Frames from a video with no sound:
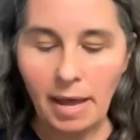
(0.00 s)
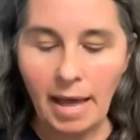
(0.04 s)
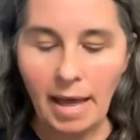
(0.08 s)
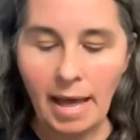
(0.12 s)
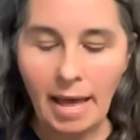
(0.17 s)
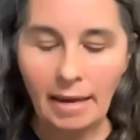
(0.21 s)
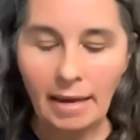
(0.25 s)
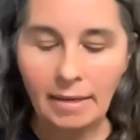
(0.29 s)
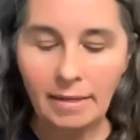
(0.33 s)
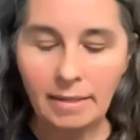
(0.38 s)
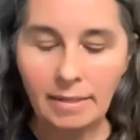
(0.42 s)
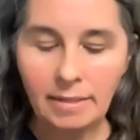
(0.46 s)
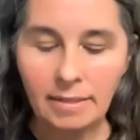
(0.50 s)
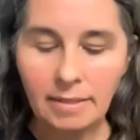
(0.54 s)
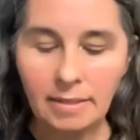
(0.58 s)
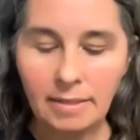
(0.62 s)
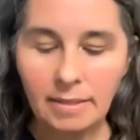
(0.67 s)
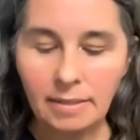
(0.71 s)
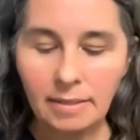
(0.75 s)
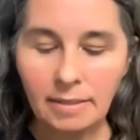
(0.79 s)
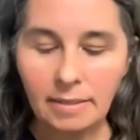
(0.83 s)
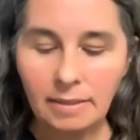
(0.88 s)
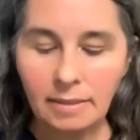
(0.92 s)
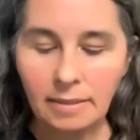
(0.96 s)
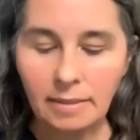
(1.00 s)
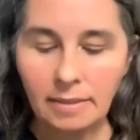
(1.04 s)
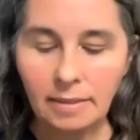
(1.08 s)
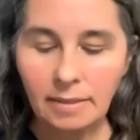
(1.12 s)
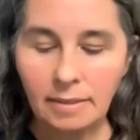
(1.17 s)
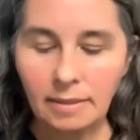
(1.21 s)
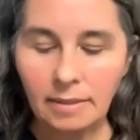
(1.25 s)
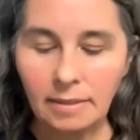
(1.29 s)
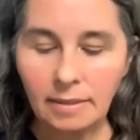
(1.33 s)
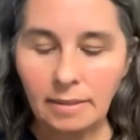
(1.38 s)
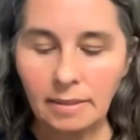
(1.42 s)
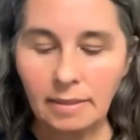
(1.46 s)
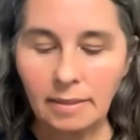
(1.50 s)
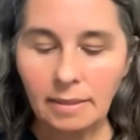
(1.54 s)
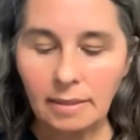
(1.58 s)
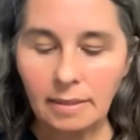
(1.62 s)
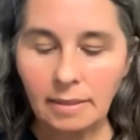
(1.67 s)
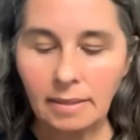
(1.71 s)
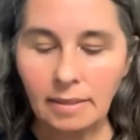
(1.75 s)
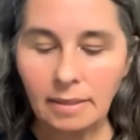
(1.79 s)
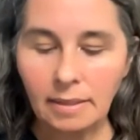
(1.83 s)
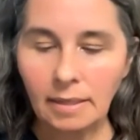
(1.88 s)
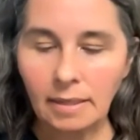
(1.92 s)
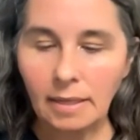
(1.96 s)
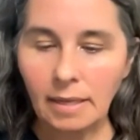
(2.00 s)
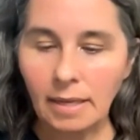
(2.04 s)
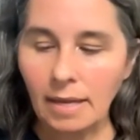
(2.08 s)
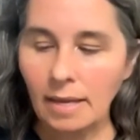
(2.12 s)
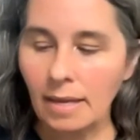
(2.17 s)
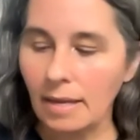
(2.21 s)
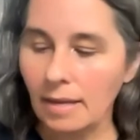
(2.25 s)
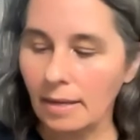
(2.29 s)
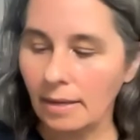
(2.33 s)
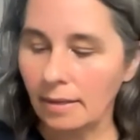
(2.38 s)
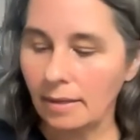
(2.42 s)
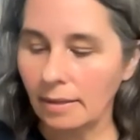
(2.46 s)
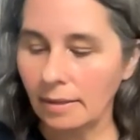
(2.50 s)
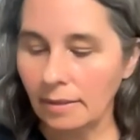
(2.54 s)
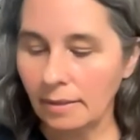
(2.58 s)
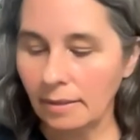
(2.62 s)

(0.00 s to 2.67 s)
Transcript: hand. Okay.